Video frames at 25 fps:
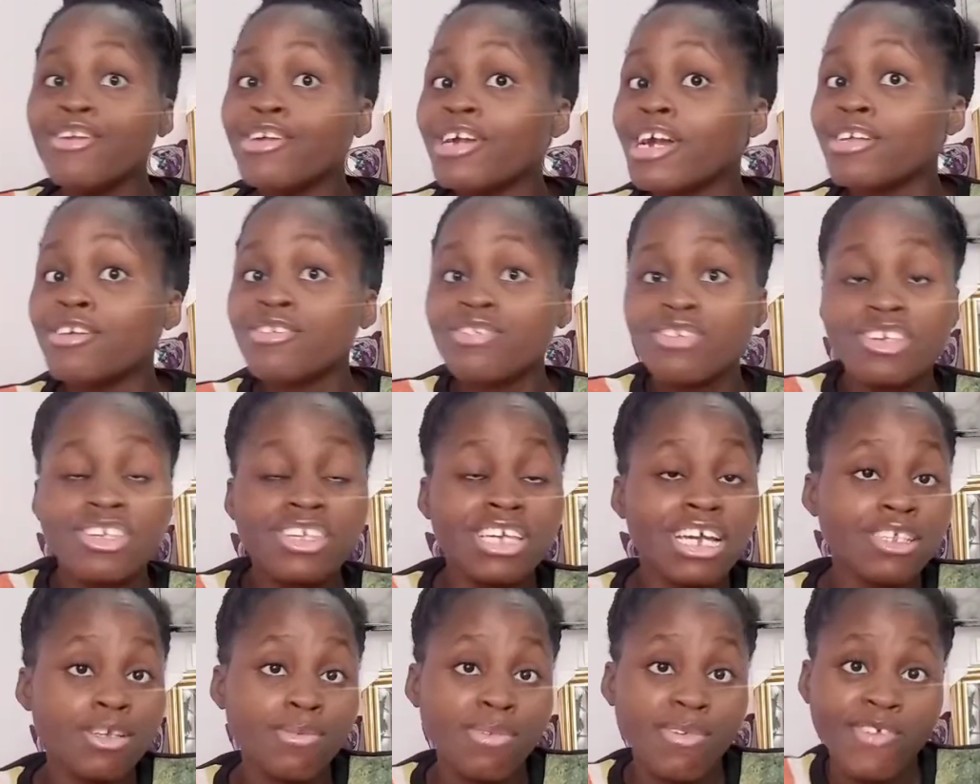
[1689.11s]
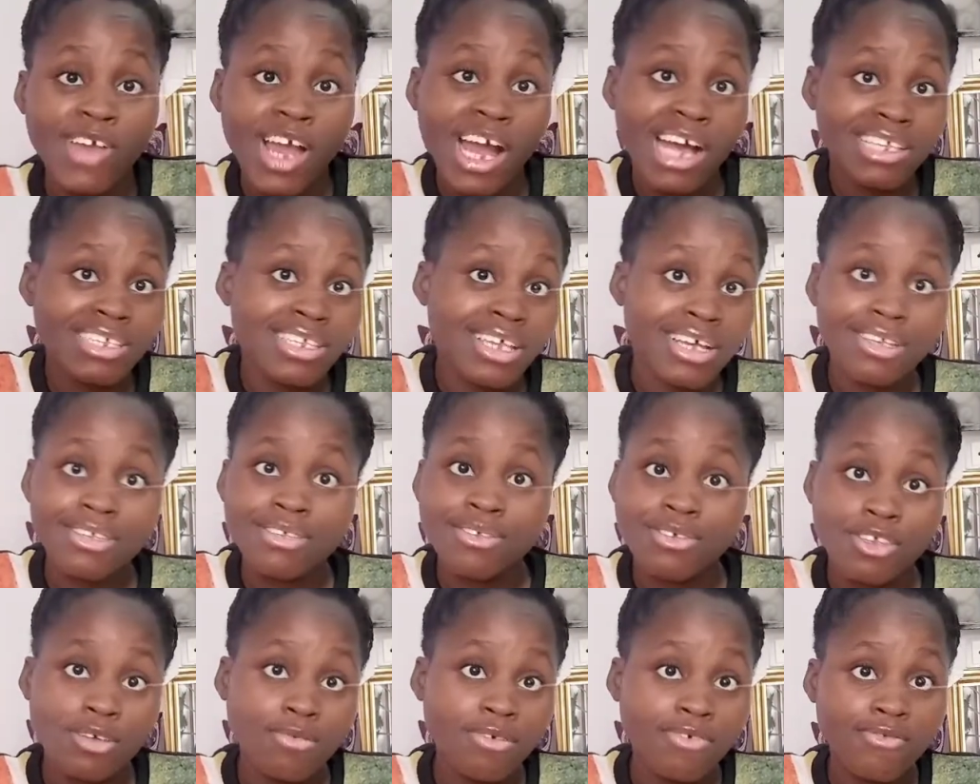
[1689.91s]
You can also share some of your
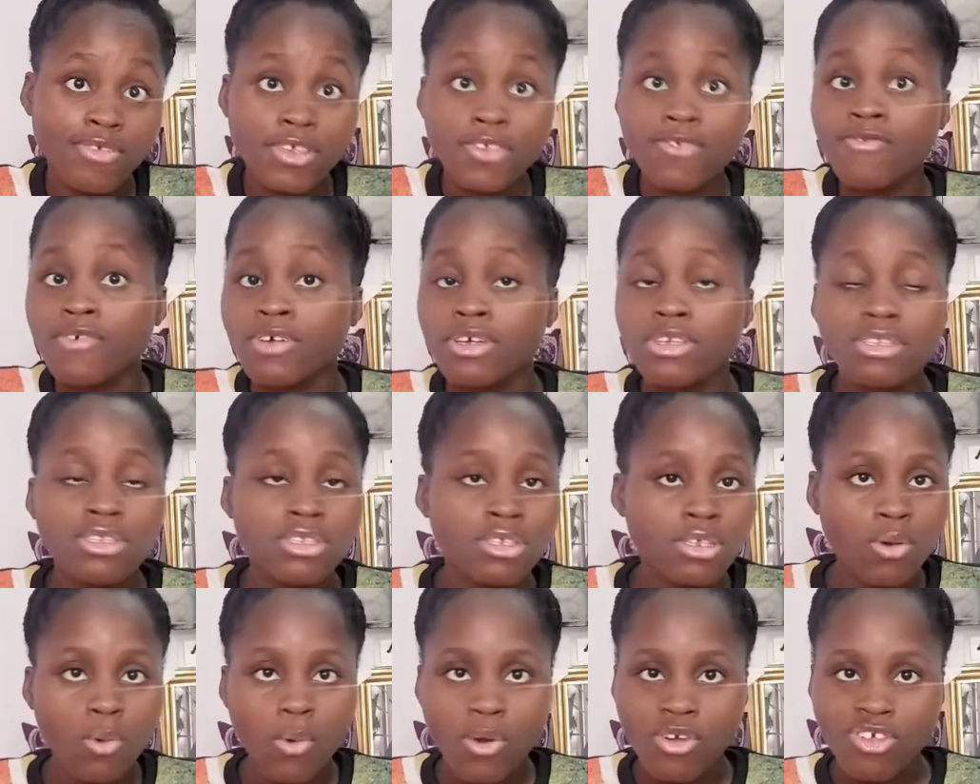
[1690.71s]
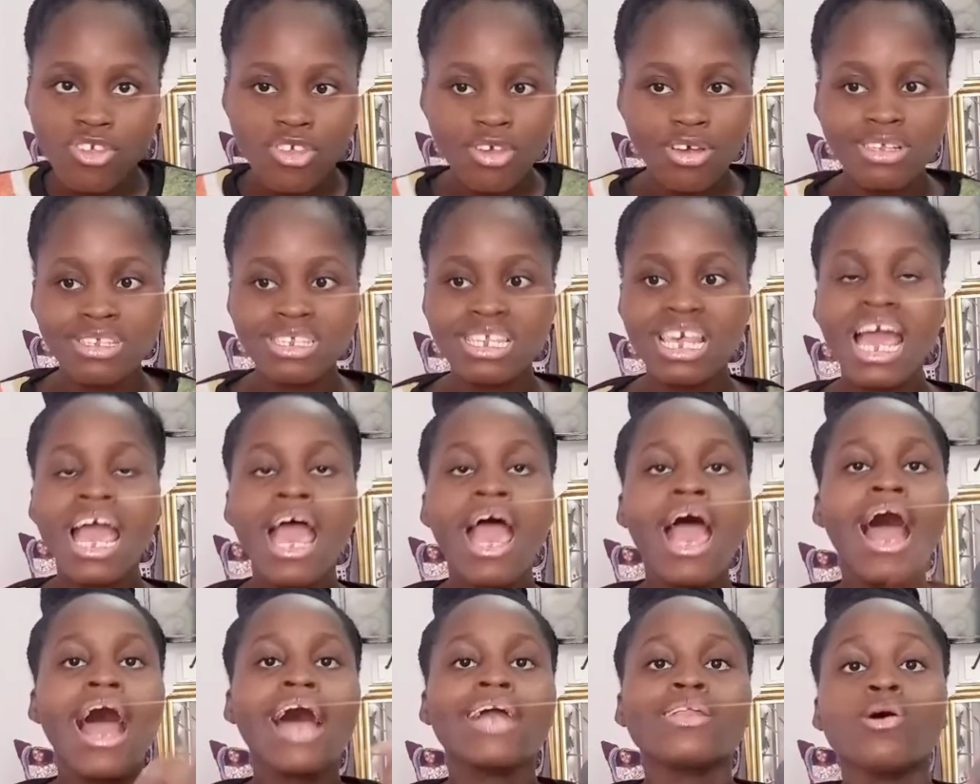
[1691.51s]
answers to some of these first questions,
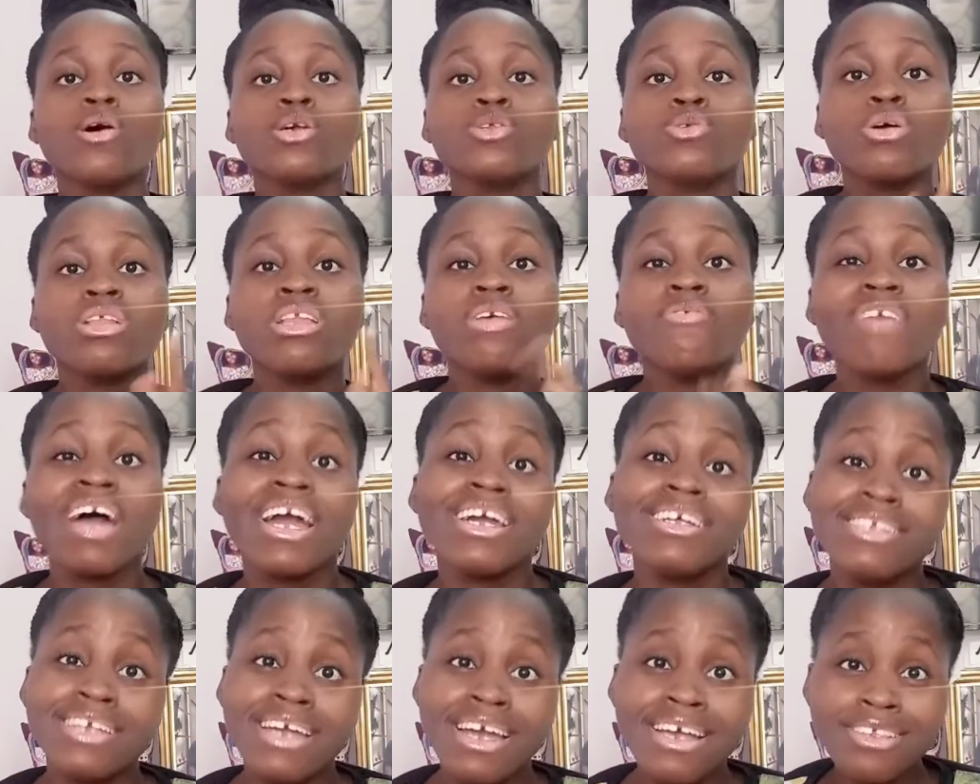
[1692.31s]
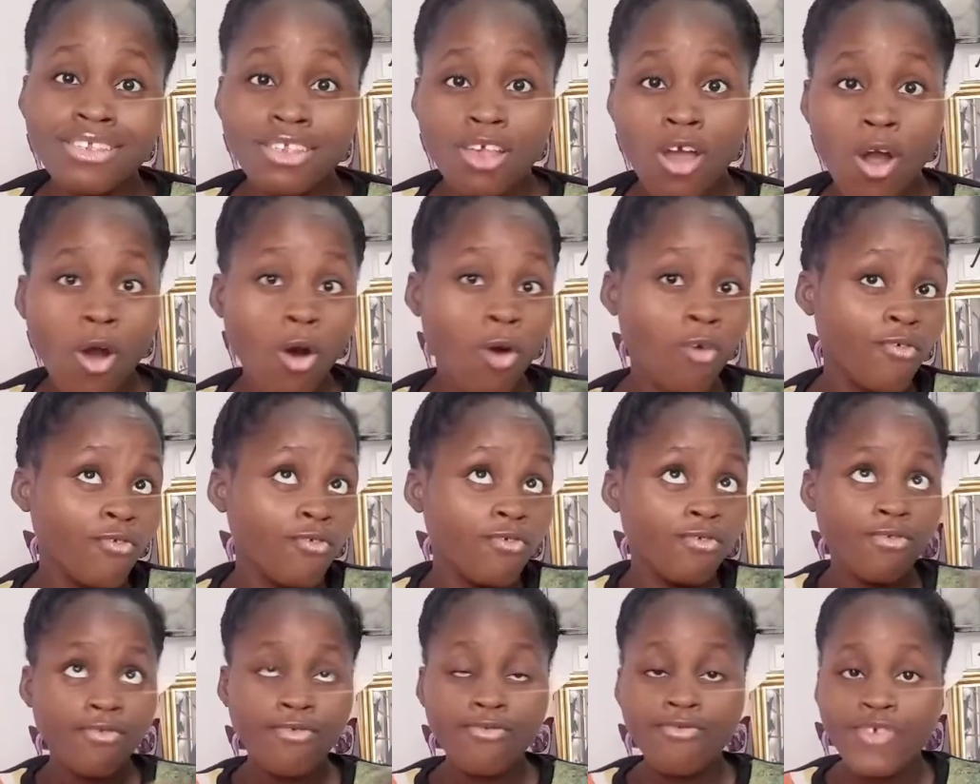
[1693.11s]
and also leave ideas of
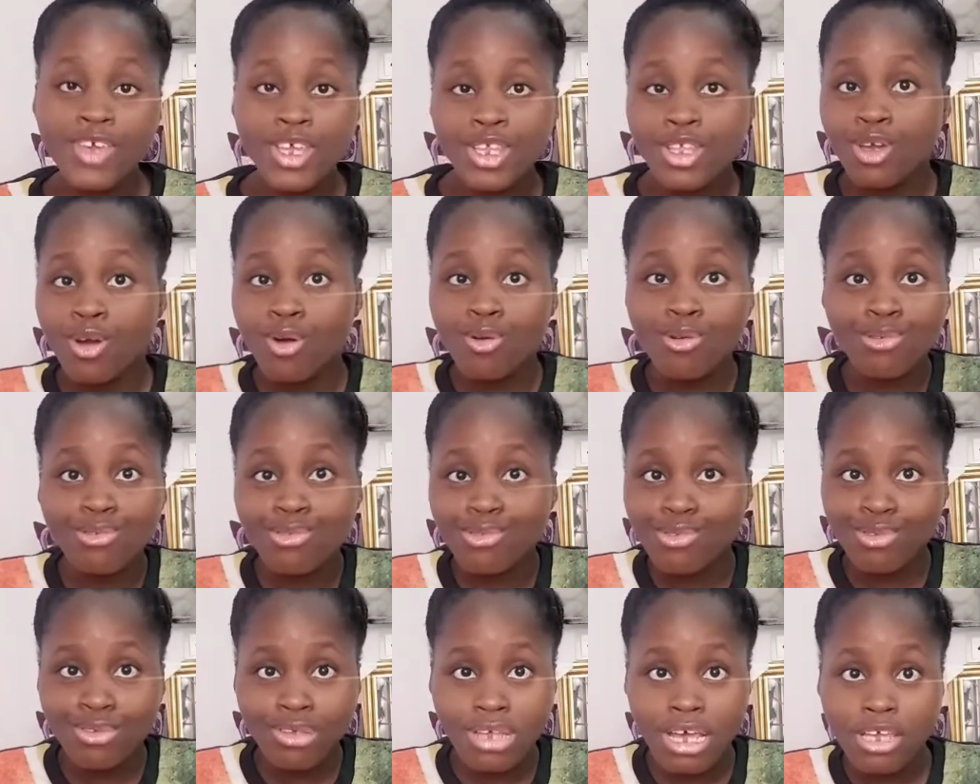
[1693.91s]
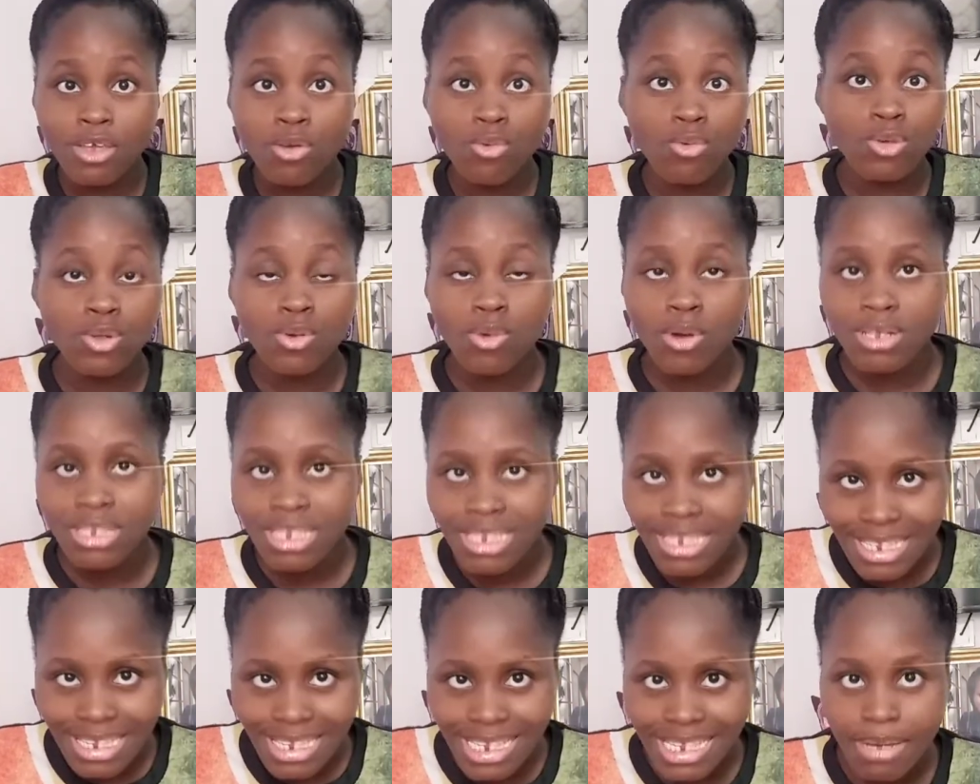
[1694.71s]
videos that you would
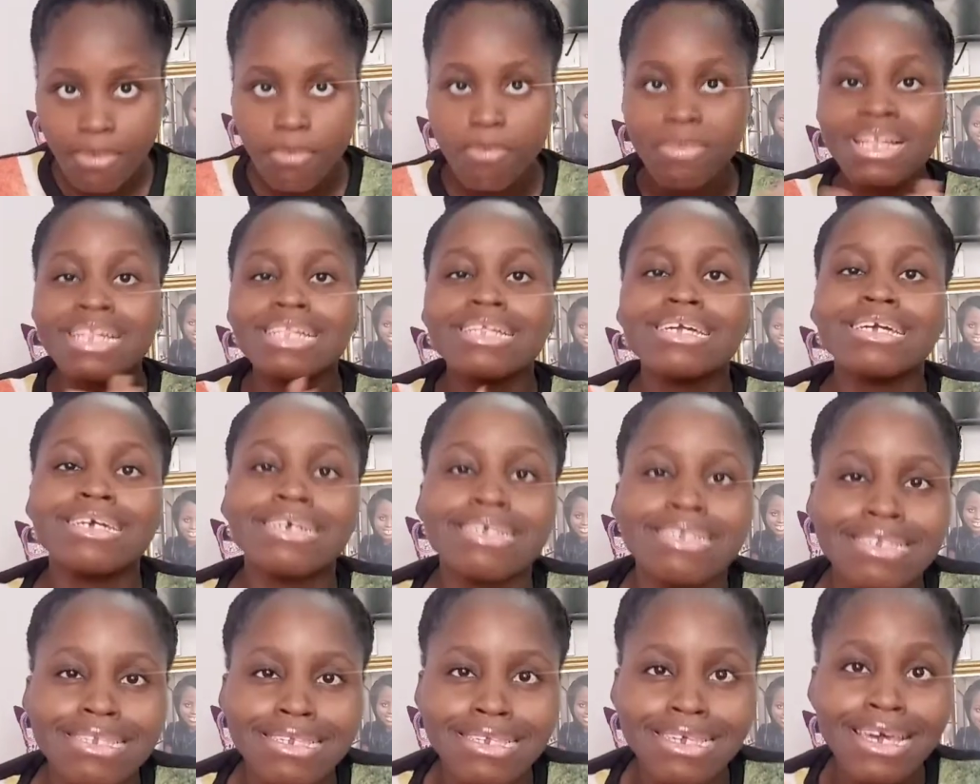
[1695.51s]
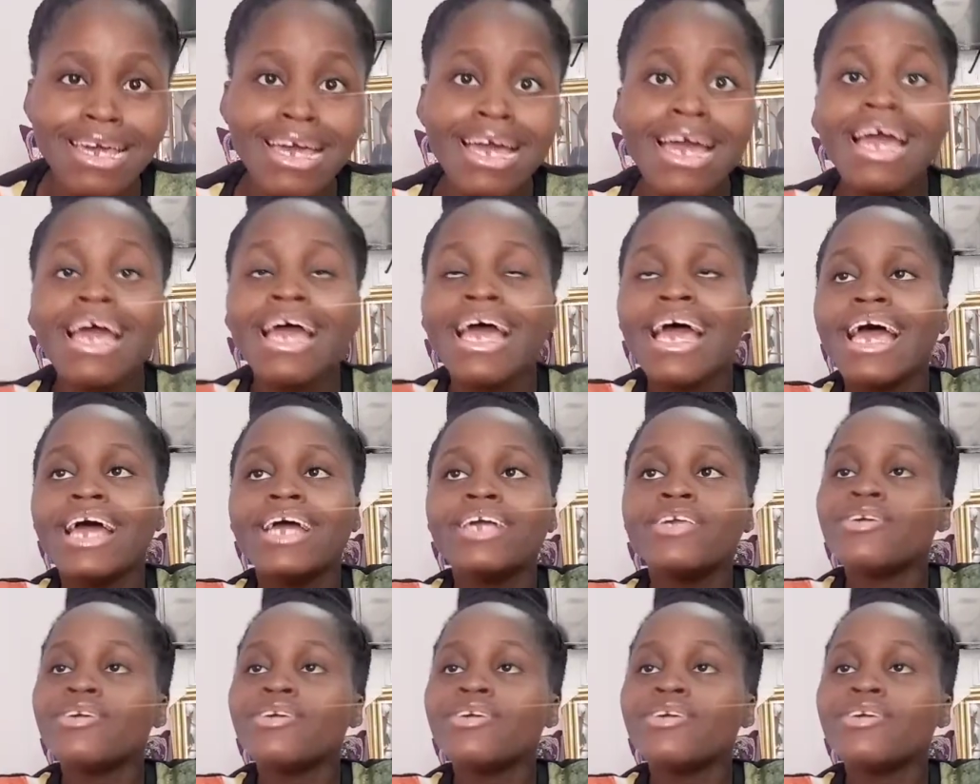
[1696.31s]
want to see. Clicks.